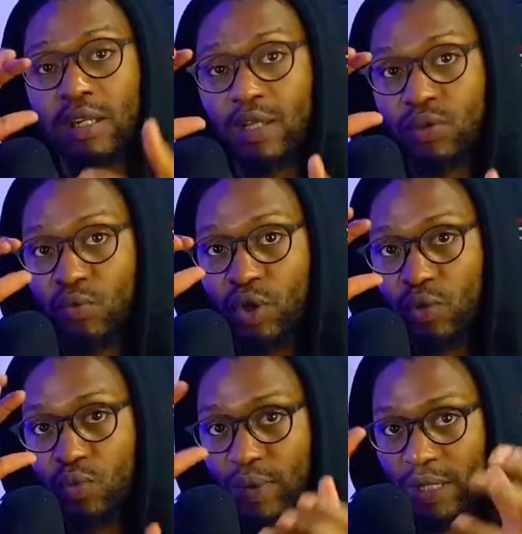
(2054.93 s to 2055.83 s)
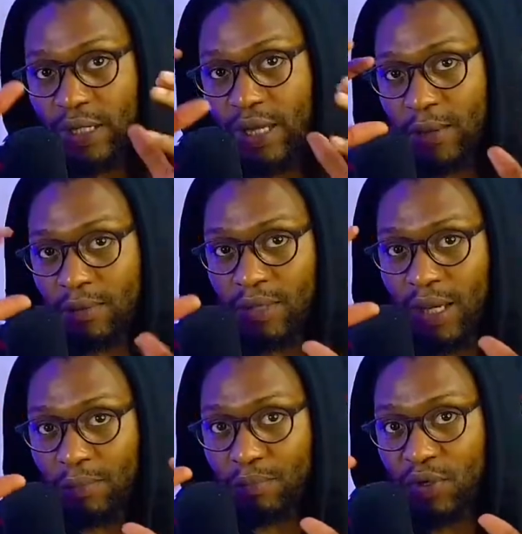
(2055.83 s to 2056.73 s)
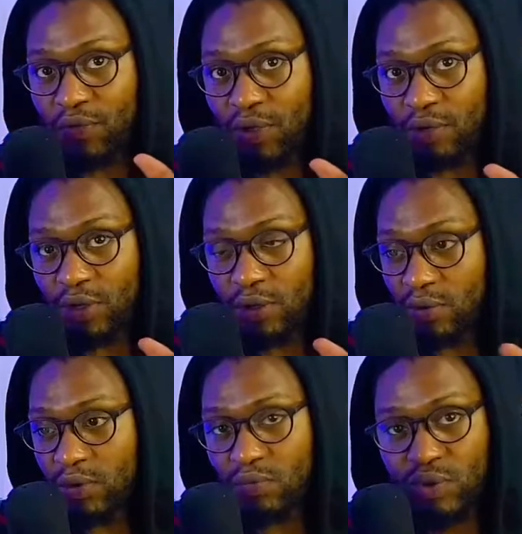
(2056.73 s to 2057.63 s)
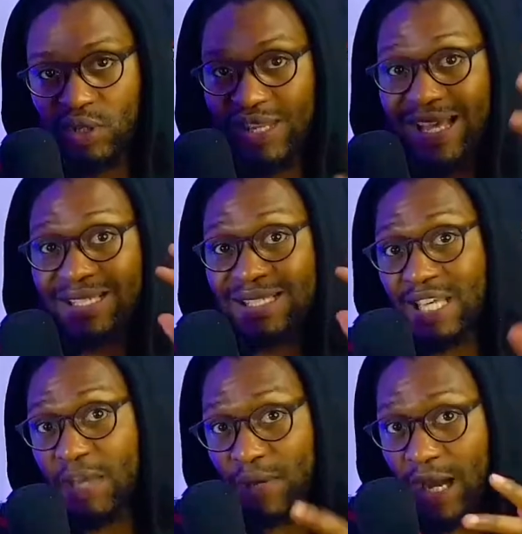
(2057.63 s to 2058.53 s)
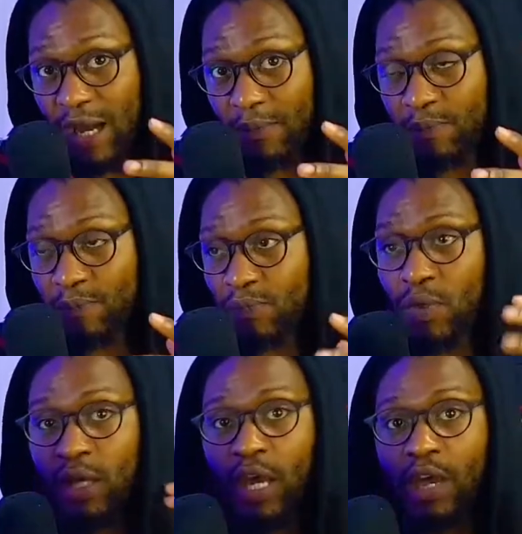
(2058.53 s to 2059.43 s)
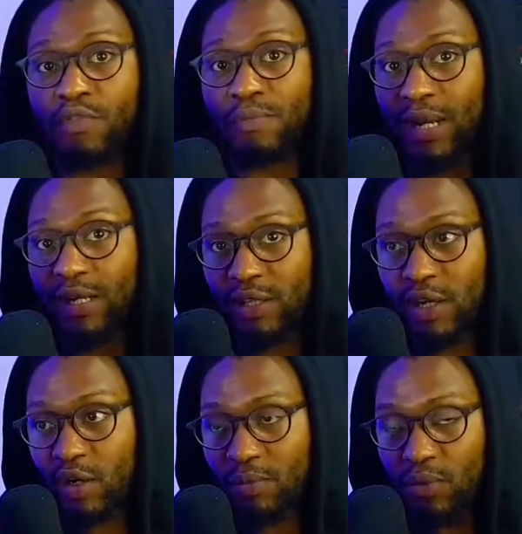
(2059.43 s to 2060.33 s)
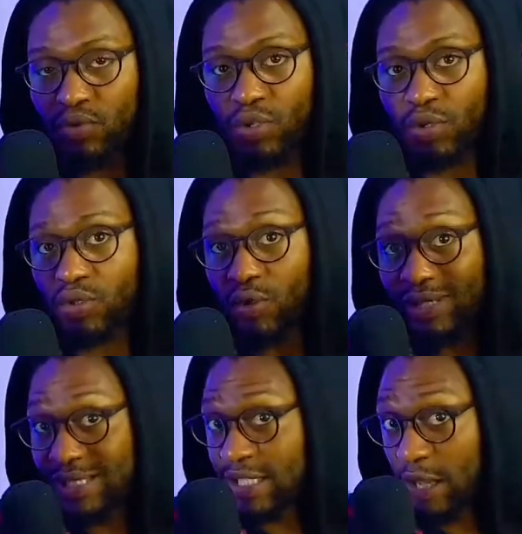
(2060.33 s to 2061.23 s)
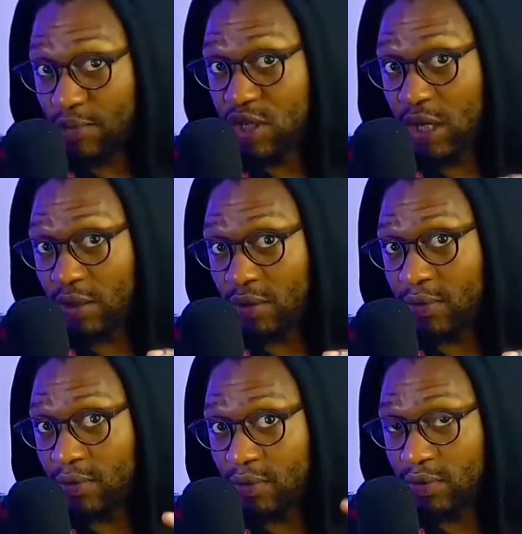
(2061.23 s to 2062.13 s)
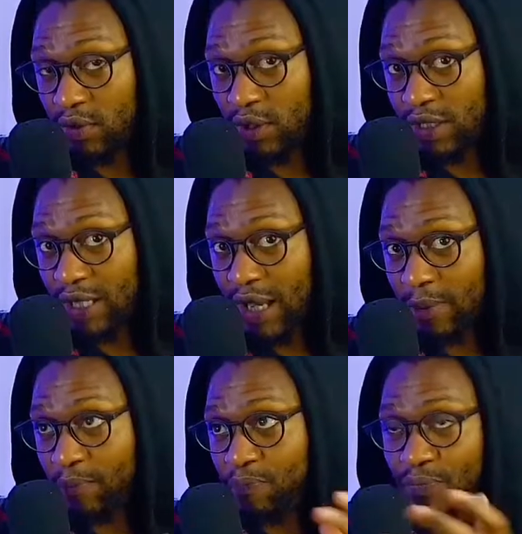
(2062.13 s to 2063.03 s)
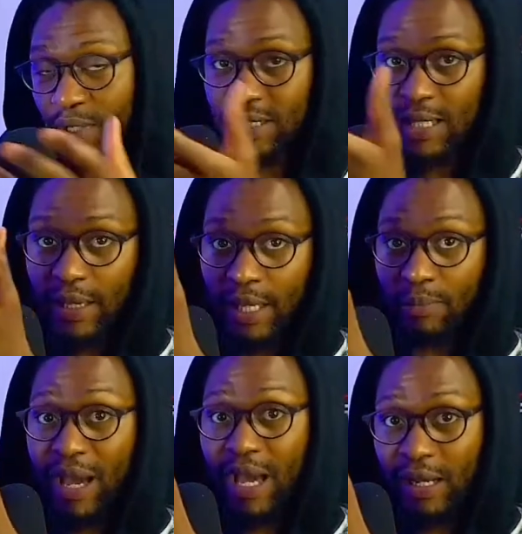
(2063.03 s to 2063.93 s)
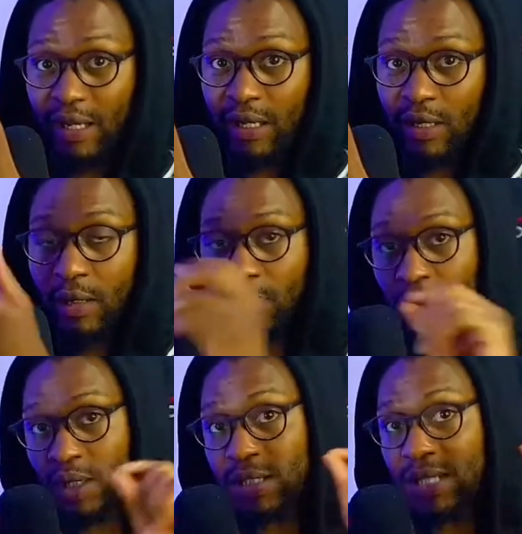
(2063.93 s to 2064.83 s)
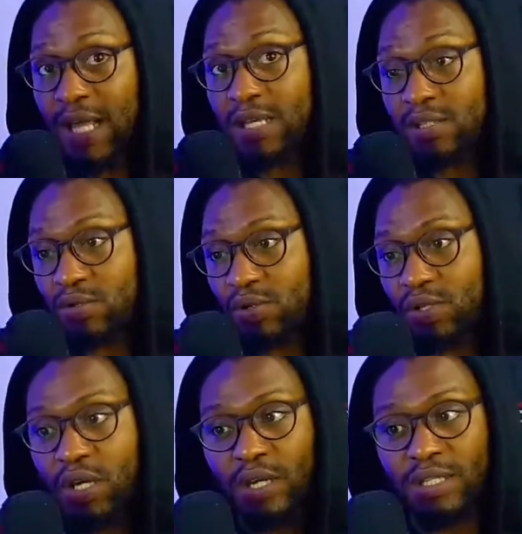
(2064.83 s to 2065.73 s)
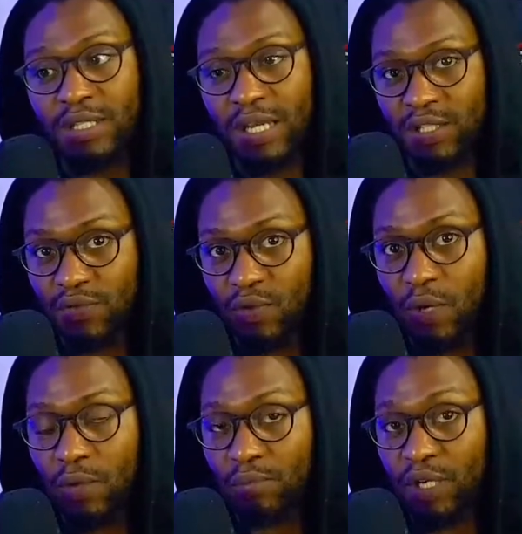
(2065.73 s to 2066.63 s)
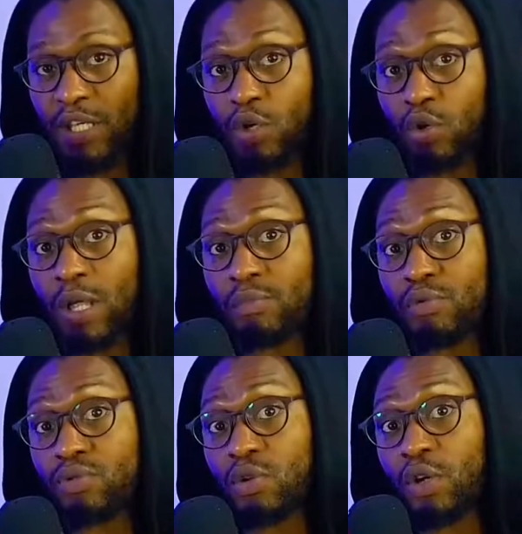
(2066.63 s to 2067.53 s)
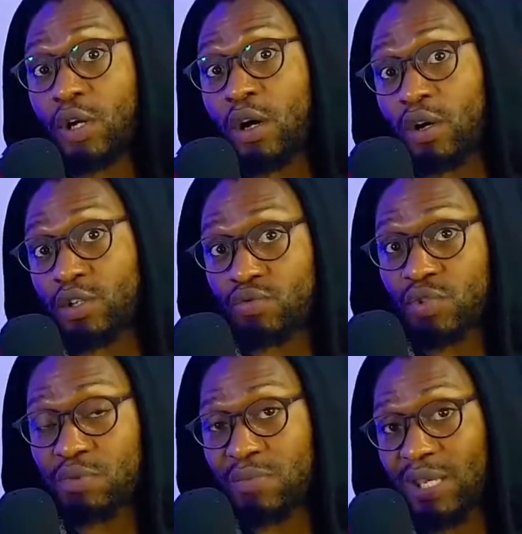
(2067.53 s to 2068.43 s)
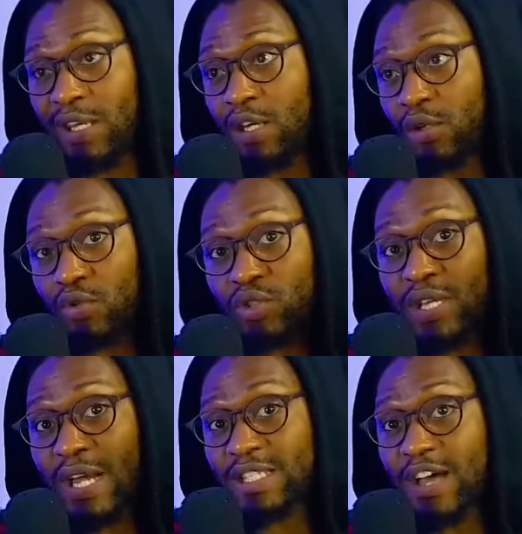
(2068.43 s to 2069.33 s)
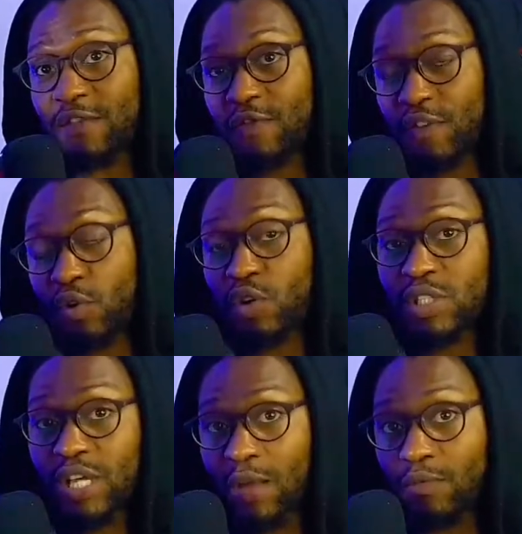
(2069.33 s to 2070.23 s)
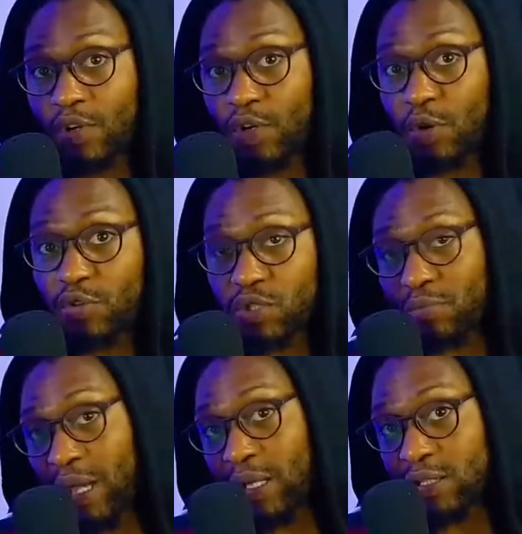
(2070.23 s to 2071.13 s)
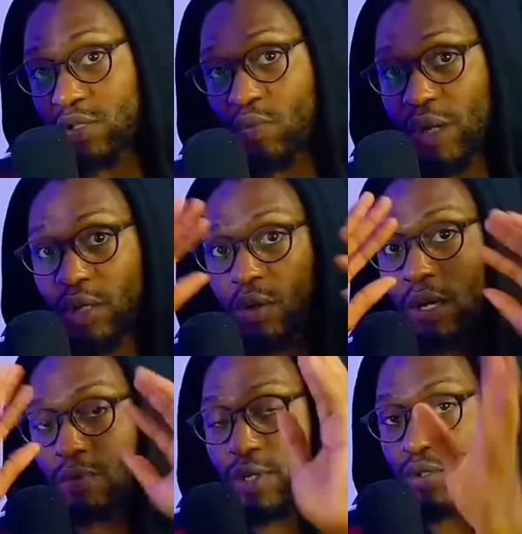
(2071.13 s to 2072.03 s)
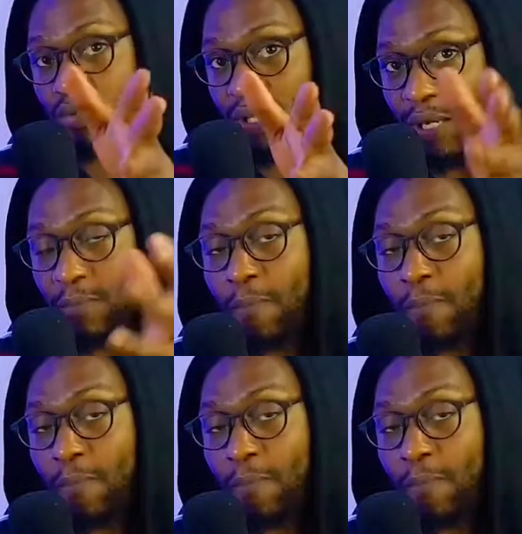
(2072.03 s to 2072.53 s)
working within their periphery, within their same camp. Everybody there upload songs on the same channel. You understand? It's like a band. But Stanley's own here, he's an individual, but he collaborates with other artists, which means those guys have various camp, various bands. So when he collaborates with them,